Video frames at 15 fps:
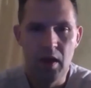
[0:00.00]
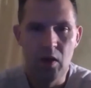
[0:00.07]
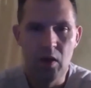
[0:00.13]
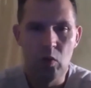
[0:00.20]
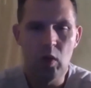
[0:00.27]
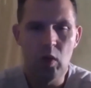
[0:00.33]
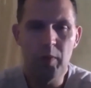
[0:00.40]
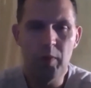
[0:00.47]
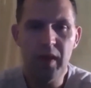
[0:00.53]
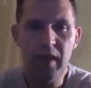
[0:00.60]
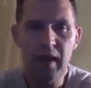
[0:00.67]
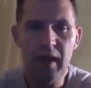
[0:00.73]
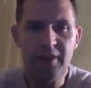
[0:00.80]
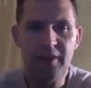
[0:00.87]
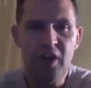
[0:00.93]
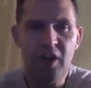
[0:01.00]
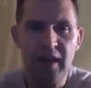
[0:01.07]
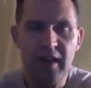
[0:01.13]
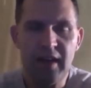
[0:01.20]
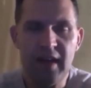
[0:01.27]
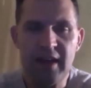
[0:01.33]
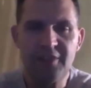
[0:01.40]
We'll be
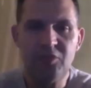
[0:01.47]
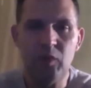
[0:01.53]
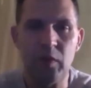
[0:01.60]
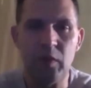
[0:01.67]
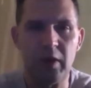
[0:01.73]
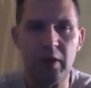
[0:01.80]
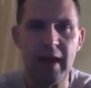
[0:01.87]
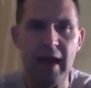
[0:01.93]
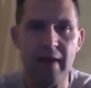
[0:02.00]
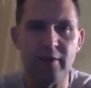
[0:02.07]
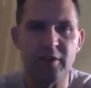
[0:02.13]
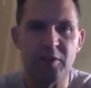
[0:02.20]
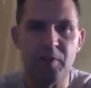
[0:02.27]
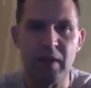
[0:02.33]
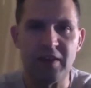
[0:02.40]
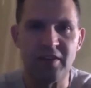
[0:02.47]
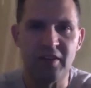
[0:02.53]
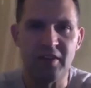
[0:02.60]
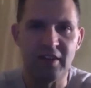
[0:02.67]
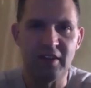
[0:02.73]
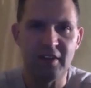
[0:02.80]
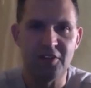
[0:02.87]
talking next week. We're going to have a
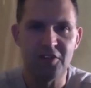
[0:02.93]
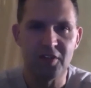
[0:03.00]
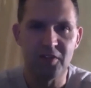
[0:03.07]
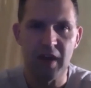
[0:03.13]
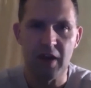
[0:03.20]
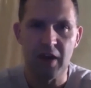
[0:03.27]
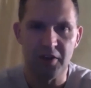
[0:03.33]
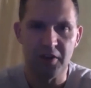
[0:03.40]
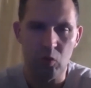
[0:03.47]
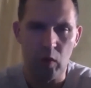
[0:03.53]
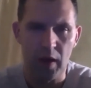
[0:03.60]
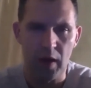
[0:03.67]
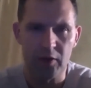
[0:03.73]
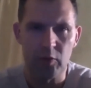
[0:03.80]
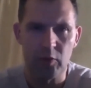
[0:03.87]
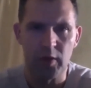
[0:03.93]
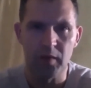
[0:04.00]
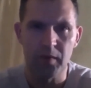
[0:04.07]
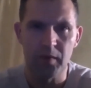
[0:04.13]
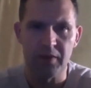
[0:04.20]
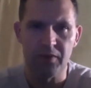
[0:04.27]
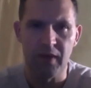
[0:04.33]
special edition of Down to the Wire. We're
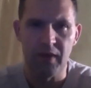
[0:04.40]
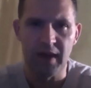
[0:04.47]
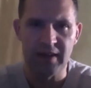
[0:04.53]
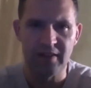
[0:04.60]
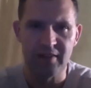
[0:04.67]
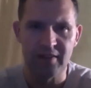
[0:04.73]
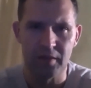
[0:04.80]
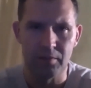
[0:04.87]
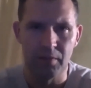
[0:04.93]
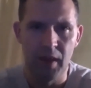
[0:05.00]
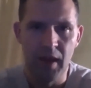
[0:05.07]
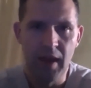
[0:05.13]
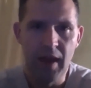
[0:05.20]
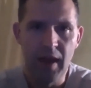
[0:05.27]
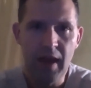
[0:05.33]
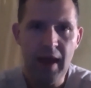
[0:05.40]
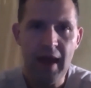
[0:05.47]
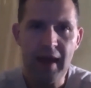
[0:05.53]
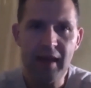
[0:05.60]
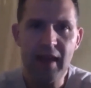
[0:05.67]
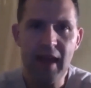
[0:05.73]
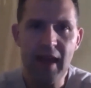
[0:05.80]
going to be inviting some
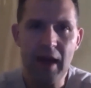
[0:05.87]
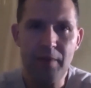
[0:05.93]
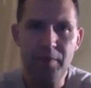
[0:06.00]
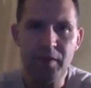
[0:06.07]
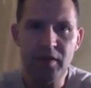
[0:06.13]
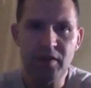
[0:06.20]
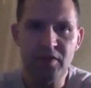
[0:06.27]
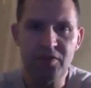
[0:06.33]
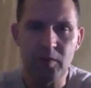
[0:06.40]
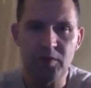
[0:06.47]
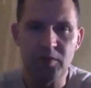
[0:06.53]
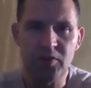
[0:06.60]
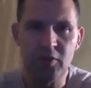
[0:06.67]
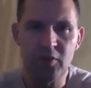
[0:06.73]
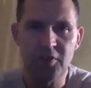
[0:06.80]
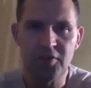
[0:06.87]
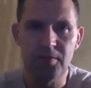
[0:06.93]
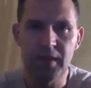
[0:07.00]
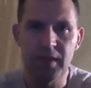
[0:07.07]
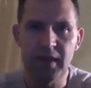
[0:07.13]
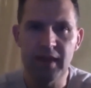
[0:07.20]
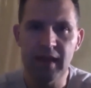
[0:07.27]
handicappers from social
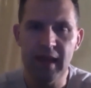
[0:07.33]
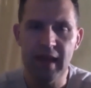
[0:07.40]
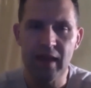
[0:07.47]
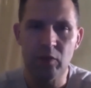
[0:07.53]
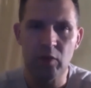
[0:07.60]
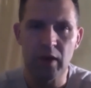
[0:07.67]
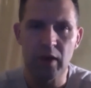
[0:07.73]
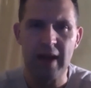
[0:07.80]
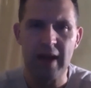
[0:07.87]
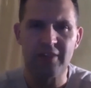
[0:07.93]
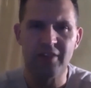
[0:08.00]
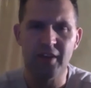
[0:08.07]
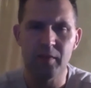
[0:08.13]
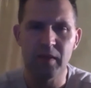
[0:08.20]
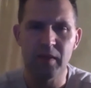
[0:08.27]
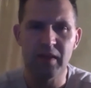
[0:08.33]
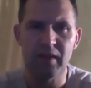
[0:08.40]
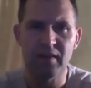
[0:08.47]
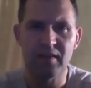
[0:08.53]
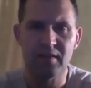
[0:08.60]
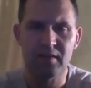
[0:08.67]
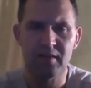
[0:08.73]
media, and we're actually going to be
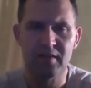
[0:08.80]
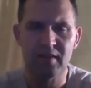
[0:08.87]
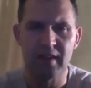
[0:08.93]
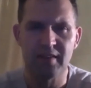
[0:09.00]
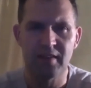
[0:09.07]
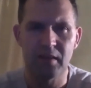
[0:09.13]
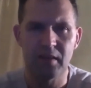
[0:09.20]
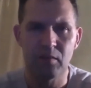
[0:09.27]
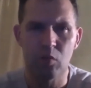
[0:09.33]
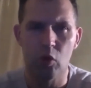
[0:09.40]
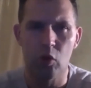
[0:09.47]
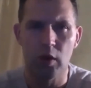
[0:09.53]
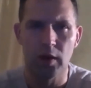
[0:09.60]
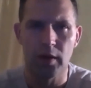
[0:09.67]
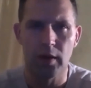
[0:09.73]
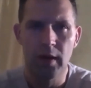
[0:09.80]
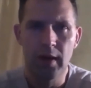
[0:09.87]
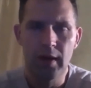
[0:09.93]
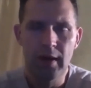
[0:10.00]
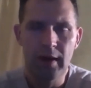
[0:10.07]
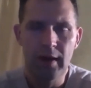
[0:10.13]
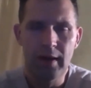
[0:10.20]
discussing more
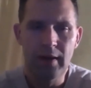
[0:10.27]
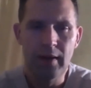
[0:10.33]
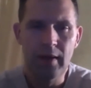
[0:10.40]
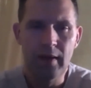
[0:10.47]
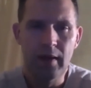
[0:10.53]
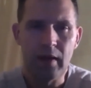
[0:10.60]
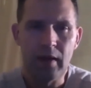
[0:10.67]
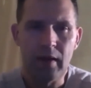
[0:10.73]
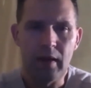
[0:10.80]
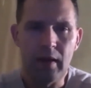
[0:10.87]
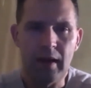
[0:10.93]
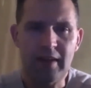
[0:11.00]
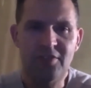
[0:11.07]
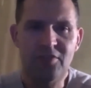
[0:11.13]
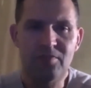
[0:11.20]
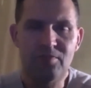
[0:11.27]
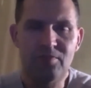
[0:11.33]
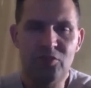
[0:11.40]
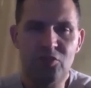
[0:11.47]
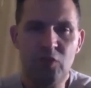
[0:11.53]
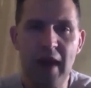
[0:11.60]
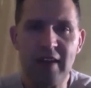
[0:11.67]
like
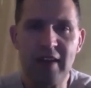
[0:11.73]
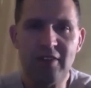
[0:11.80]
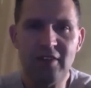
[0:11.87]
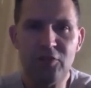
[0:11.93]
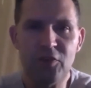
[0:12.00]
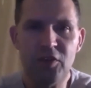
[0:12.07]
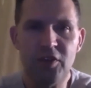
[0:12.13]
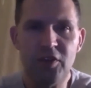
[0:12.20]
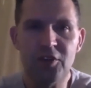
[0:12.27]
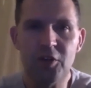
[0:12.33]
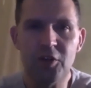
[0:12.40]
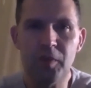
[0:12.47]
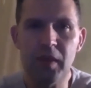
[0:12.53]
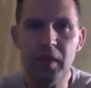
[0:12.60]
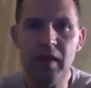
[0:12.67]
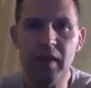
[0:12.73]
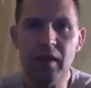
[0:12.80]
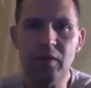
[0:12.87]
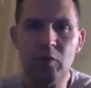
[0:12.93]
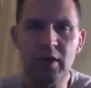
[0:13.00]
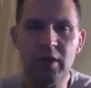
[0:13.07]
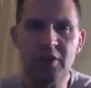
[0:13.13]
strategies for the
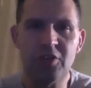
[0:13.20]
Derby. We're going to